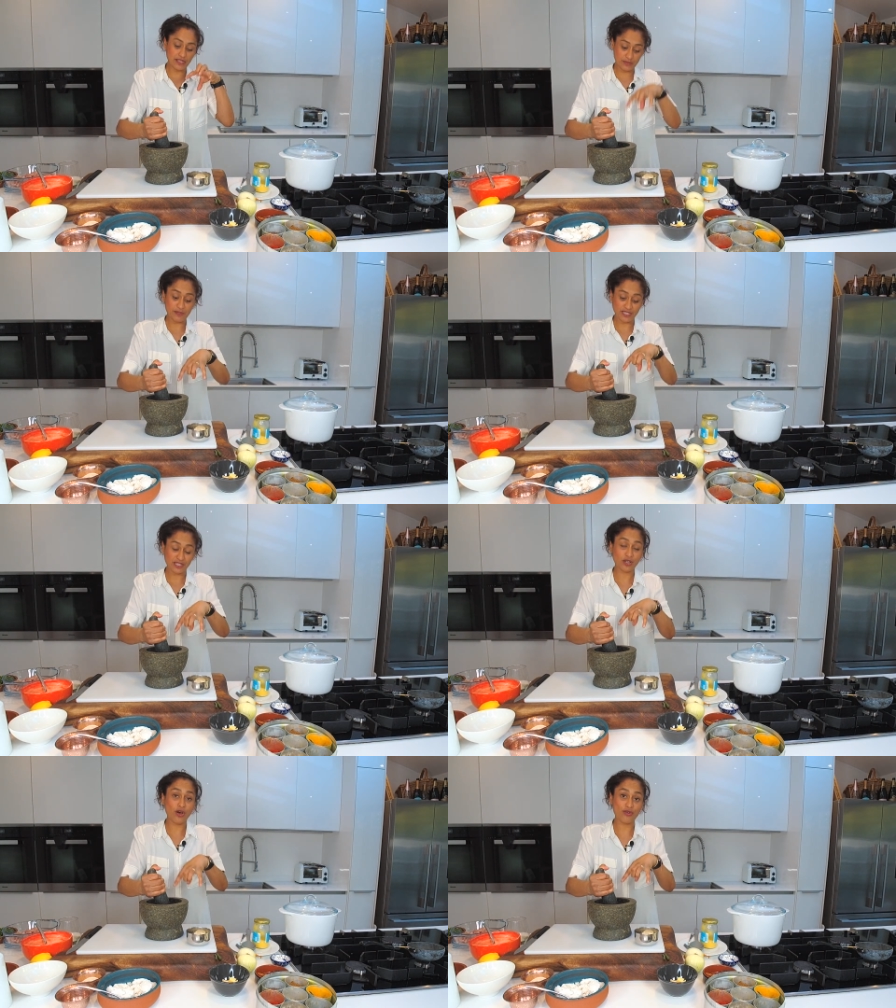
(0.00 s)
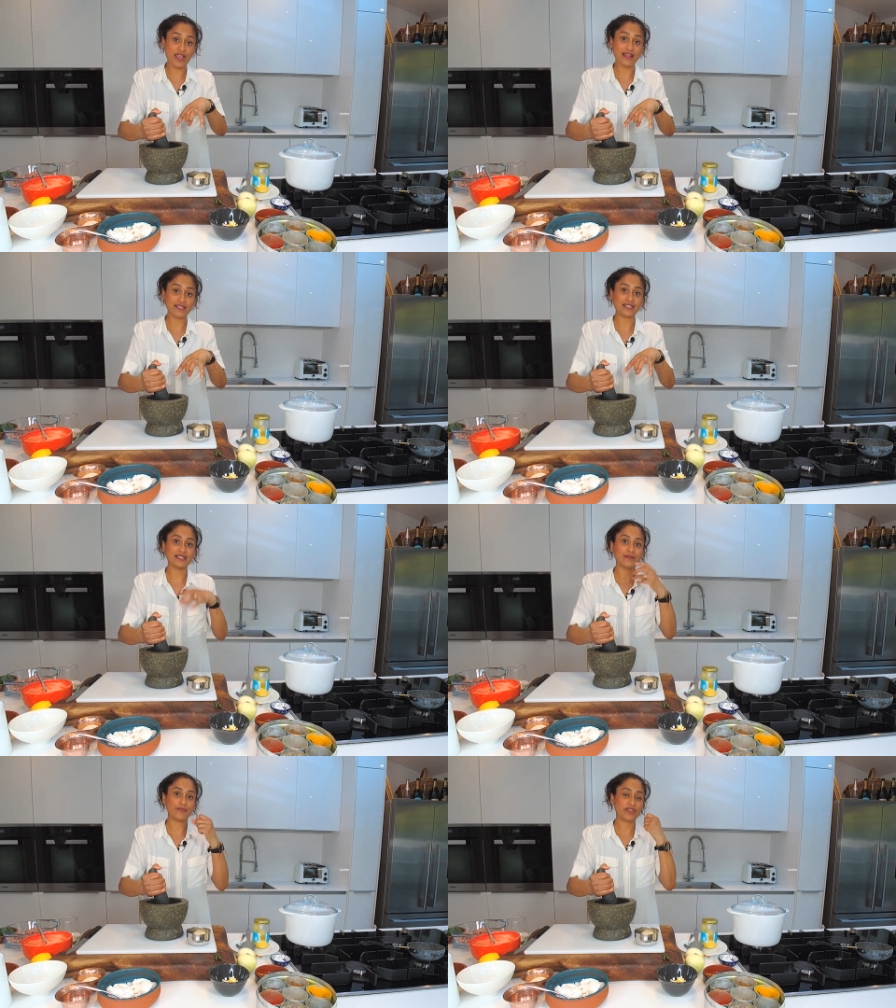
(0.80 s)
especially
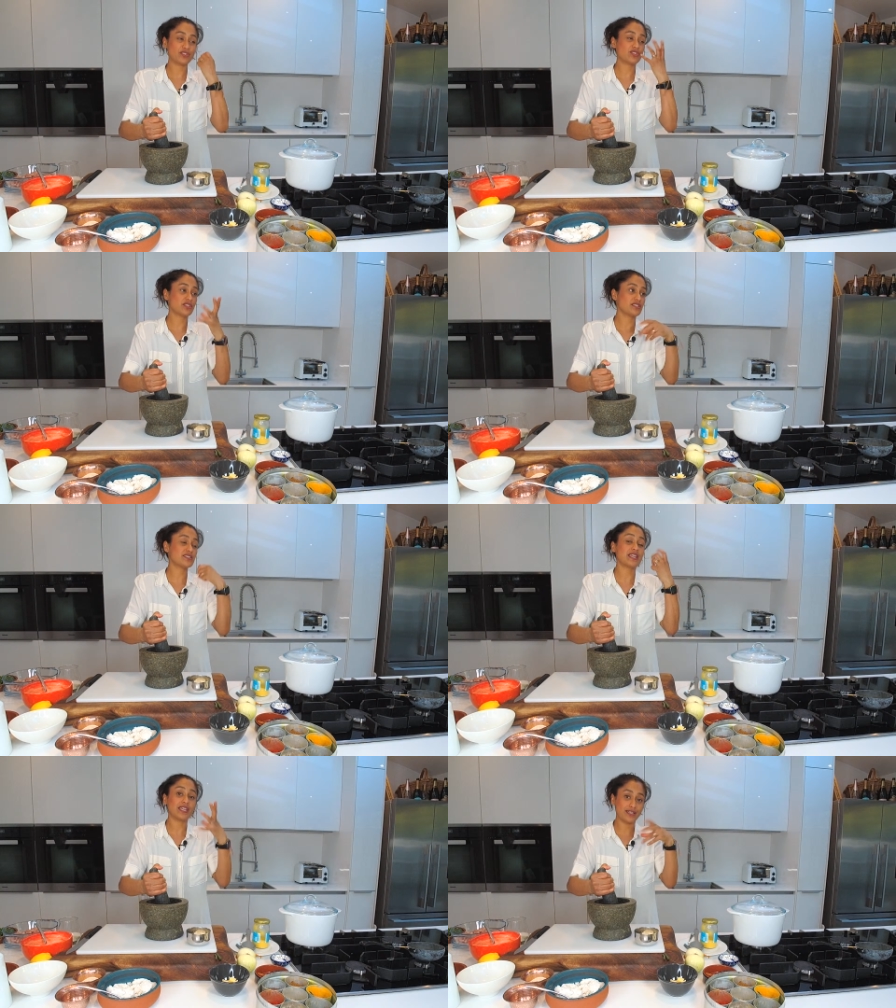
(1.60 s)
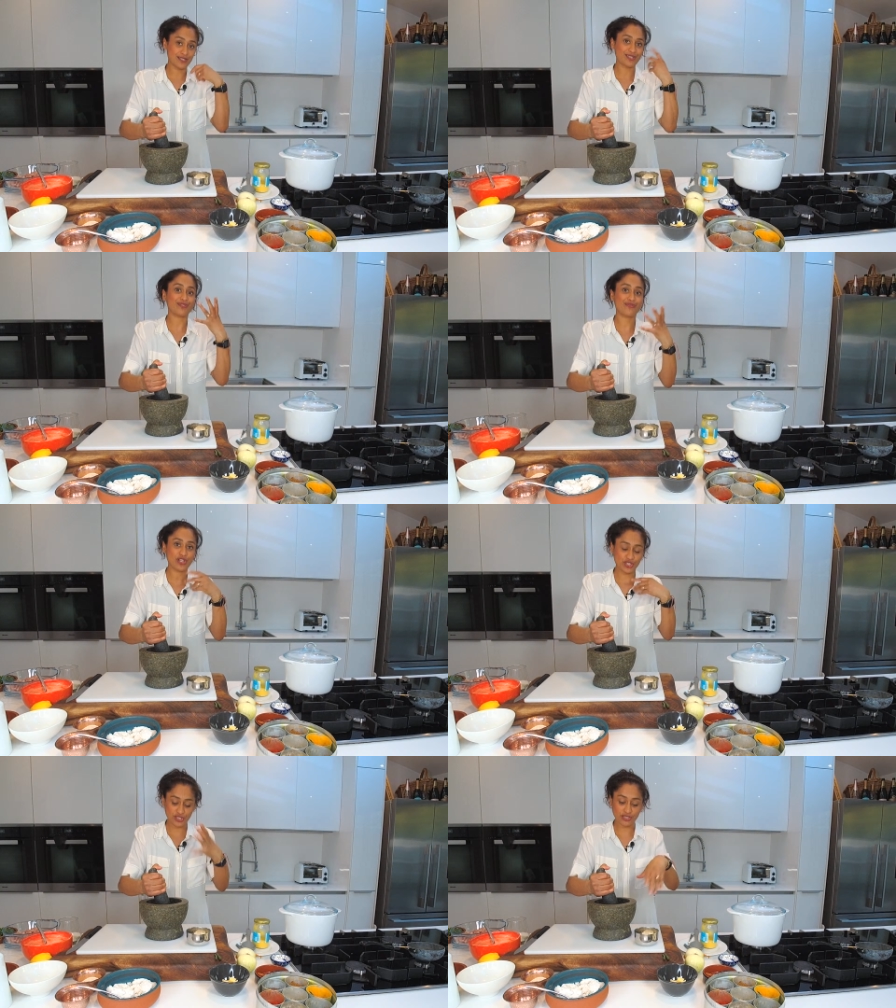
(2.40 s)
coriander, the zinginess and the
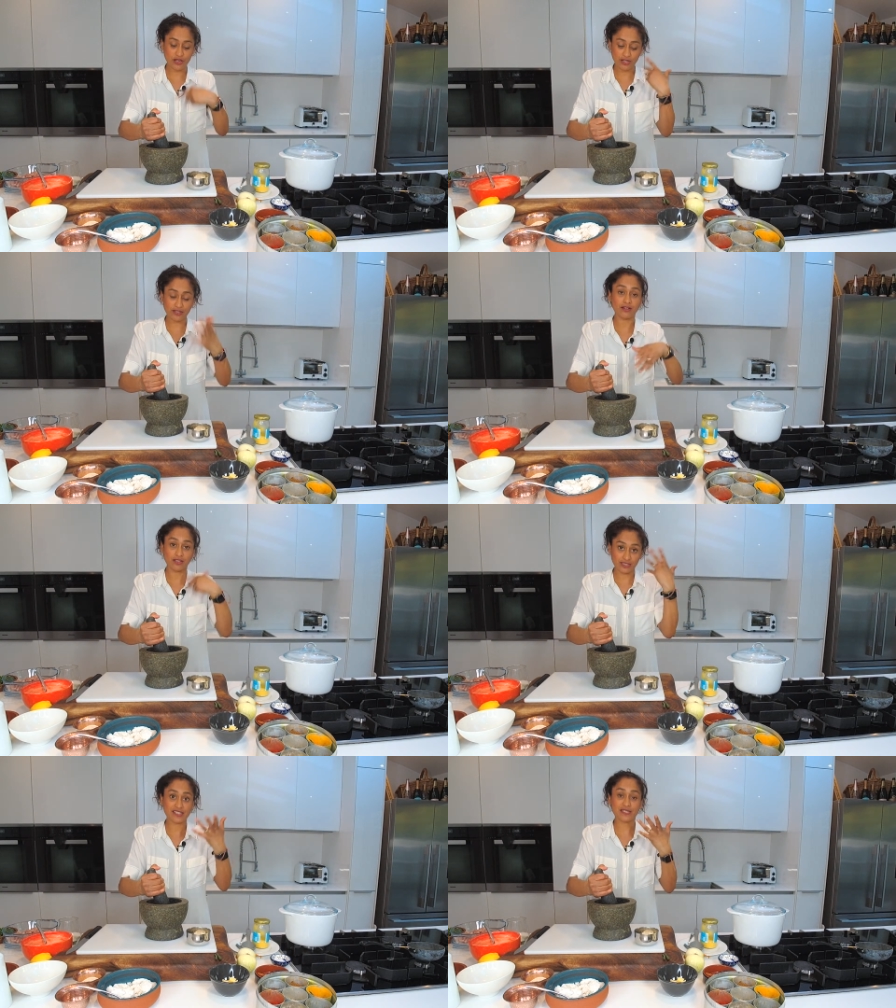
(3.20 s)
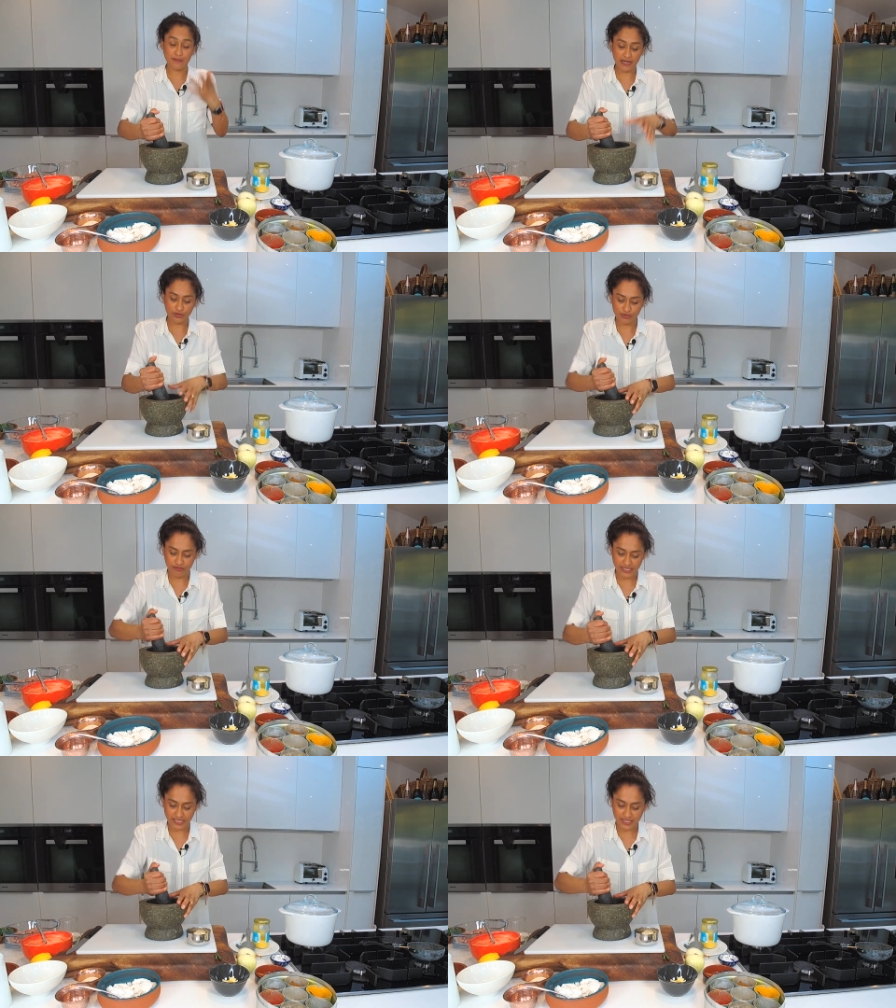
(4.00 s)
freshness. I can smell it
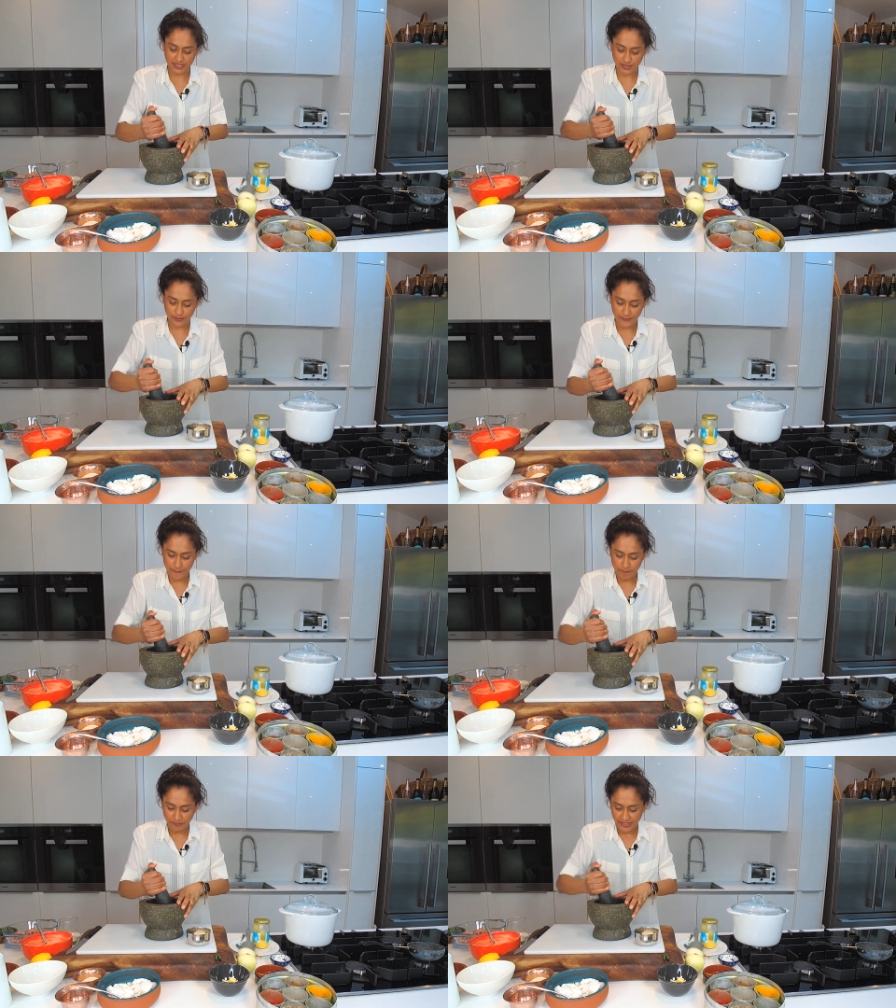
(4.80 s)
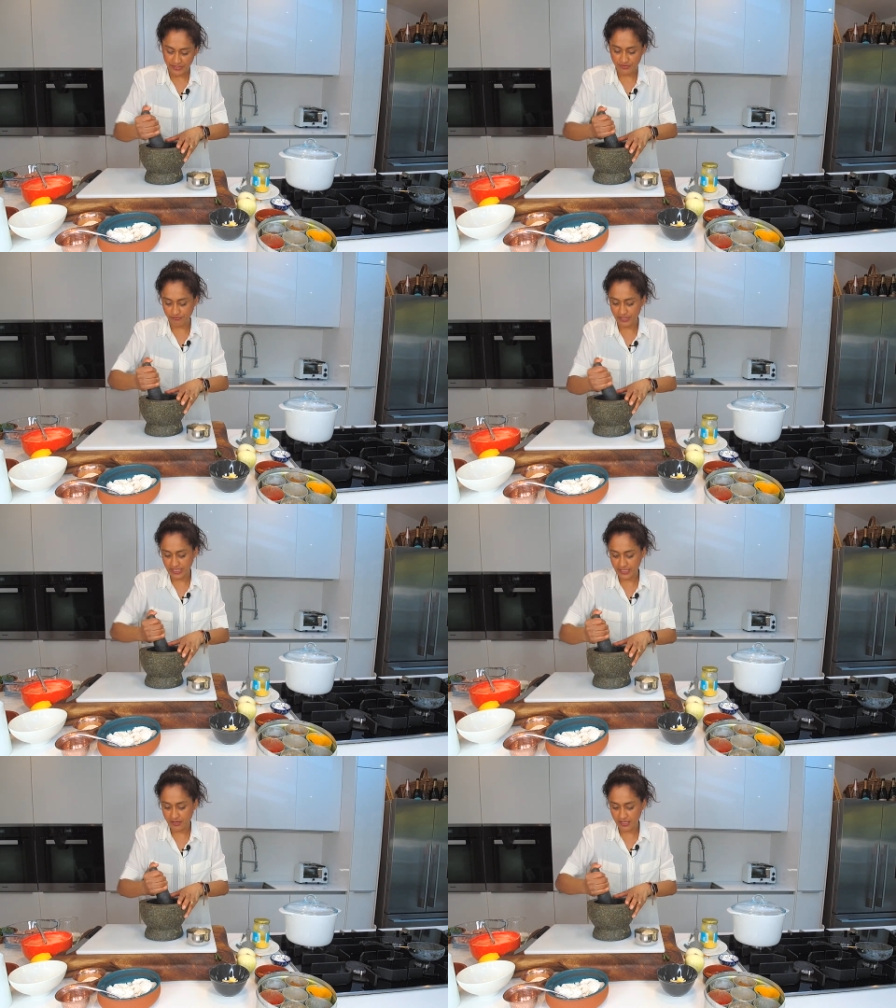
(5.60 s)
already. So it's a
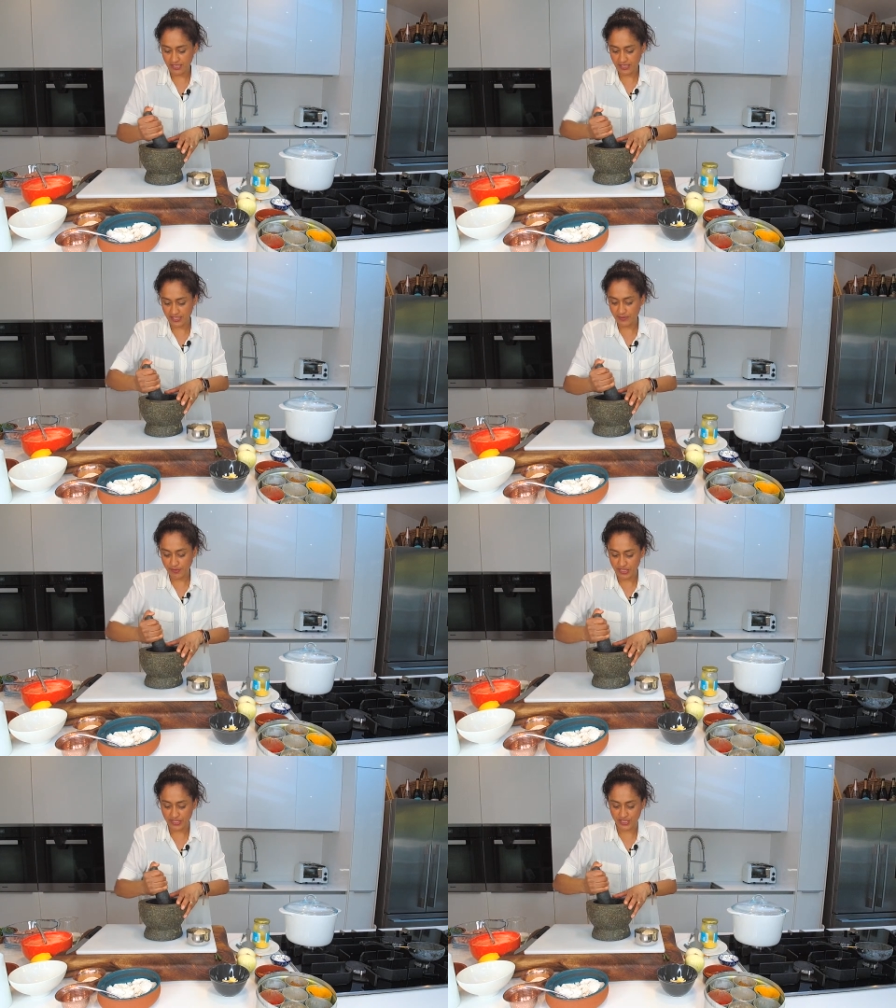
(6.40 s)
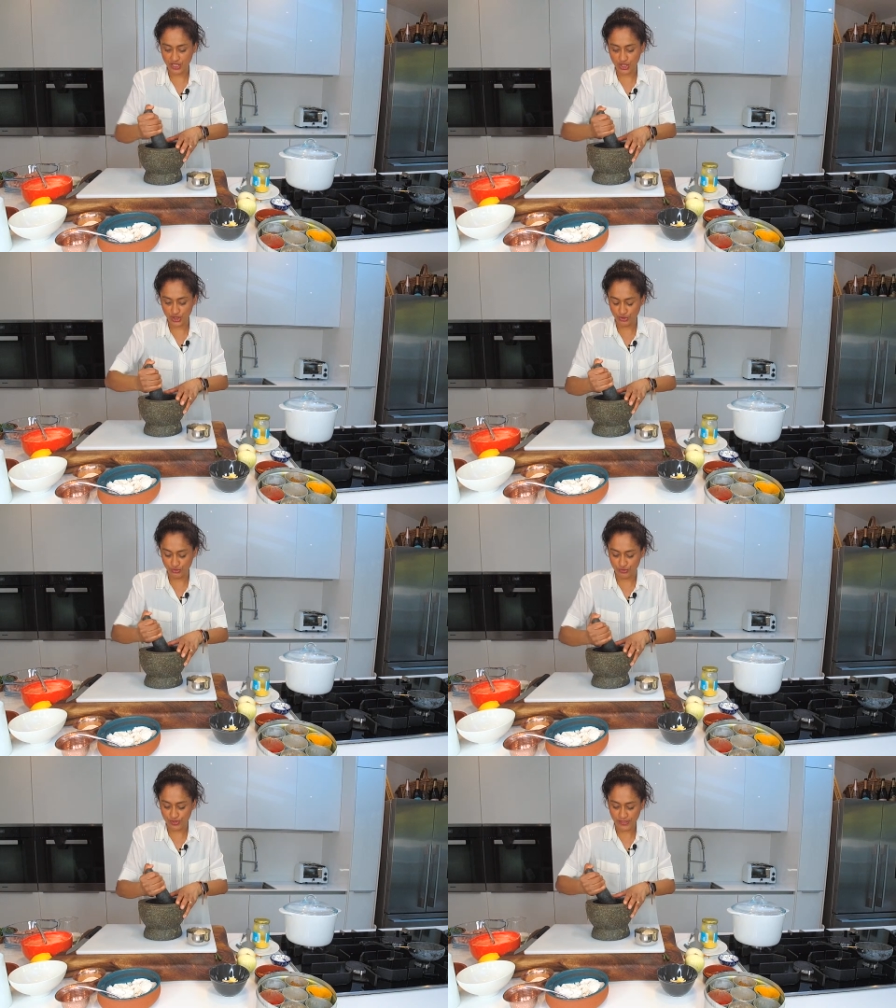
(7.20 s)
really nice spice to
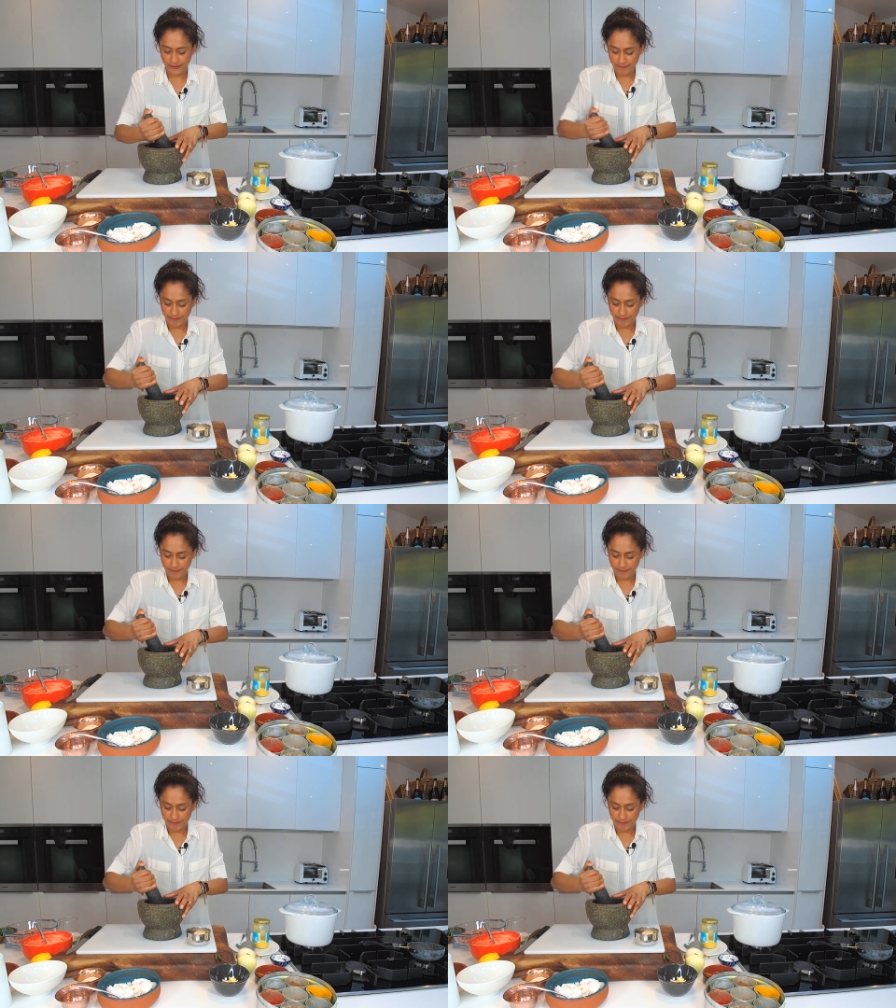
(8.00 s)
use.